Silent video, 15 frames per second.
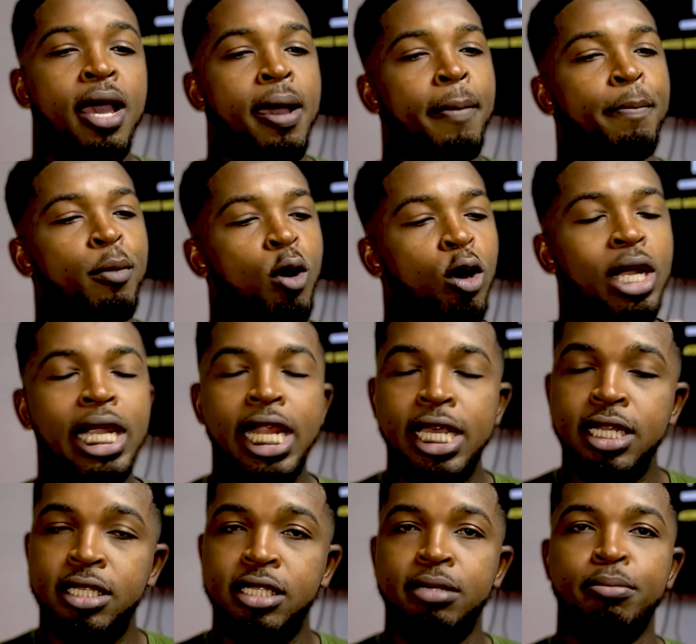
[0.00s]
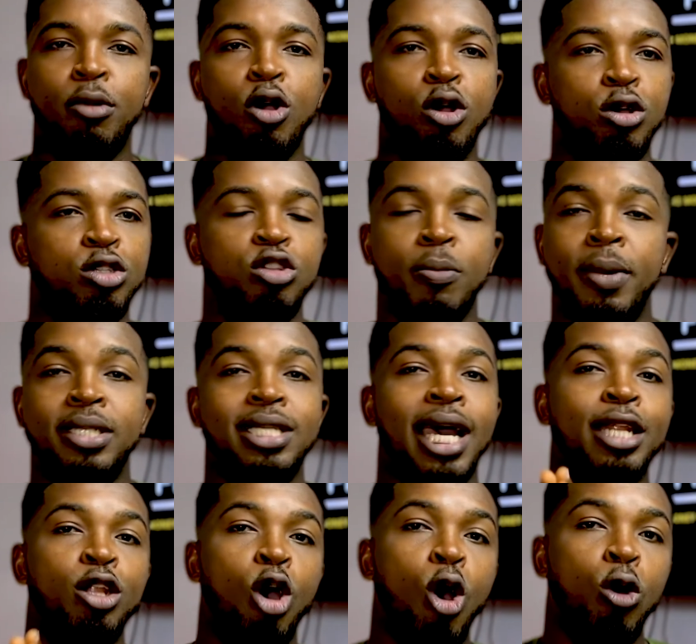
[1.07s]
more leads, more customers,
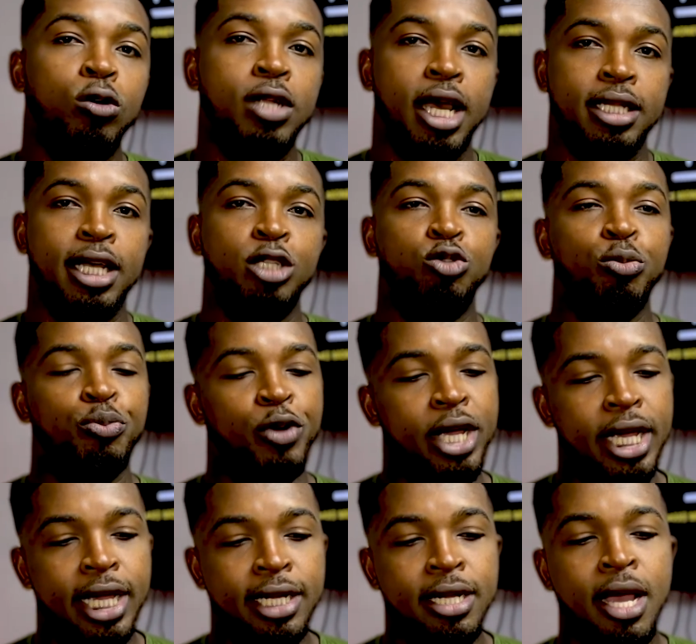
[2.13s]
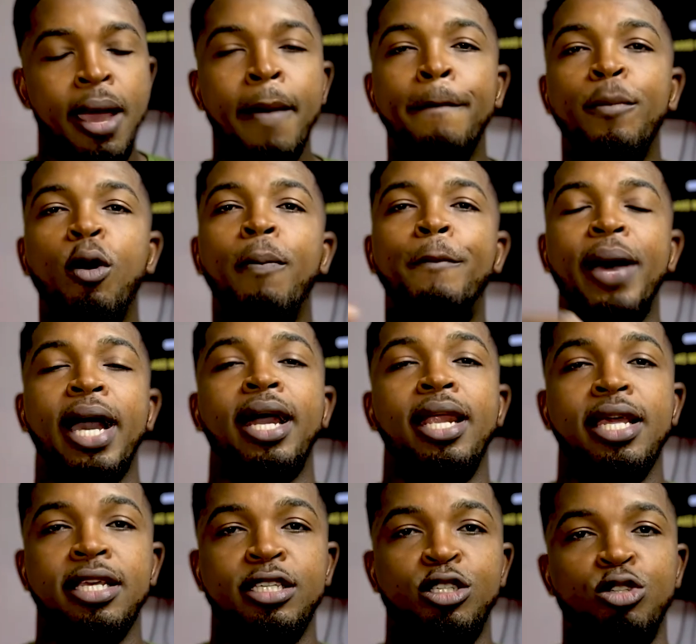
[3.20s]
and all that, and to bring in more
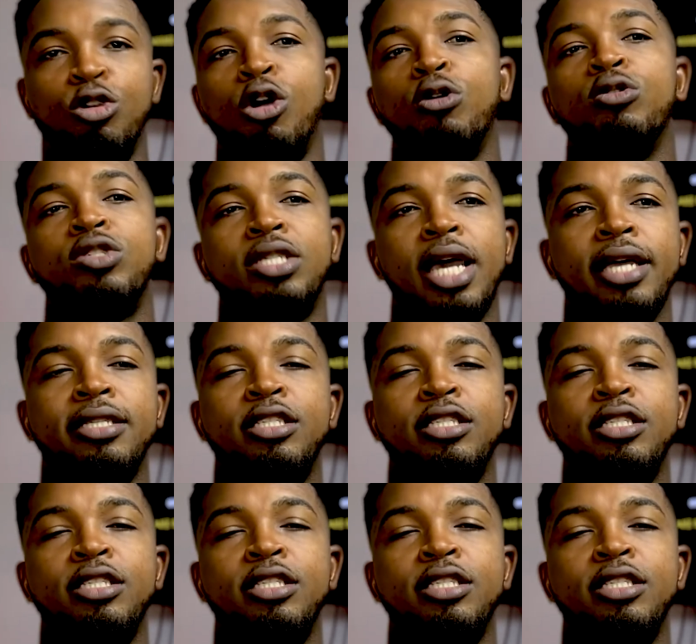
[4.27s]
backlinks to your own site.